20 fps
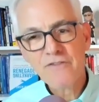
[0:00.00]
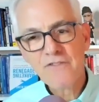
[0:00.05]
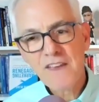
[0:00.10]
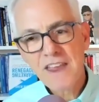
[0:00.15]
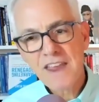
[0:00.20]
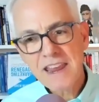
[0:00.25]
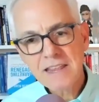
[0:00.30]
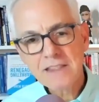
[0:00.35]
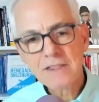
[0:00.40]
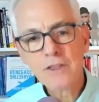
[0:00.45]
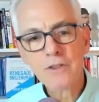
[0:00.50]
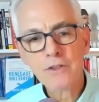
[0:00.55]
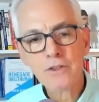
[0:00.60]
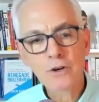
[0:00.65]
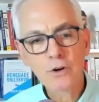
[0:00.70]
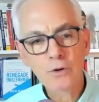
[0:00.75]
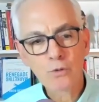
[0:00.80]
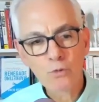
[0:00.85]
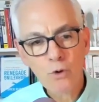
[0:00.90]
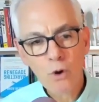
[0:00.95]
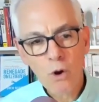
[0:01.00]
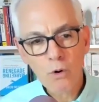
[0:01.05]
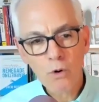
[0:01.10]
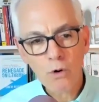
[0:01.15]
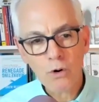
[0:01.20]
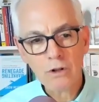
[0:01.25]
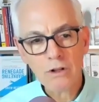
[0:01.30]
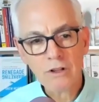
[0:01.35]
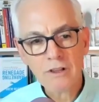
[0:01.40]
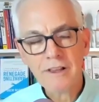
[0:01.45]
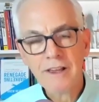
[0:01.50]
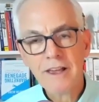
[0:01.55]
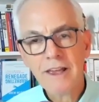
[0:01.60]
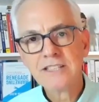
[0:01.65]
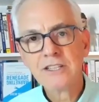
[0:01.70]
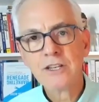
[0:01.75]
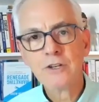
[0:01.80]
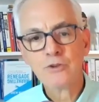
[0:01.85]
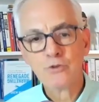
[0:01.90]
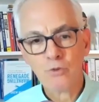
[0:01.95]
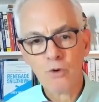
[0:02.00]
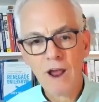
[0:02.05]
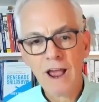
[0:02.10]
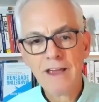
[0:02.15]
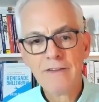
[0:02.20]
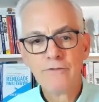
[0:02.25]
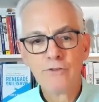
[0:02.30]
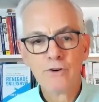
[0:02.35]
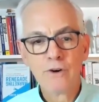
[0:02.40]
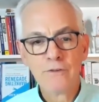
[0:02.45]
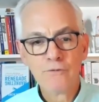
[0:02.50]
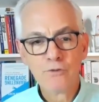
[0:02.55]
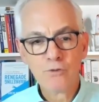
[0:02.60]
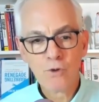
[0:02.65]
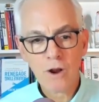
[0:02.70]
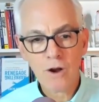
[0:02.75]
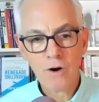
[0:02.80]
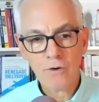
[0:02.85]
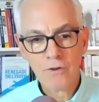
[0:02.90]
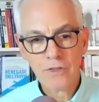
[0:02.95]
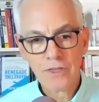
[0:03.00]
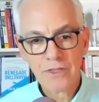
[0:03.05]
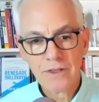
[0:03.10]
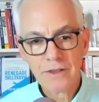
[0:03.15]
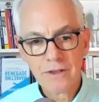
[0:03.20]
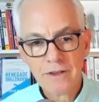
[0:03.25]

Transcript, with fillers: faith in the role as a driver of growth.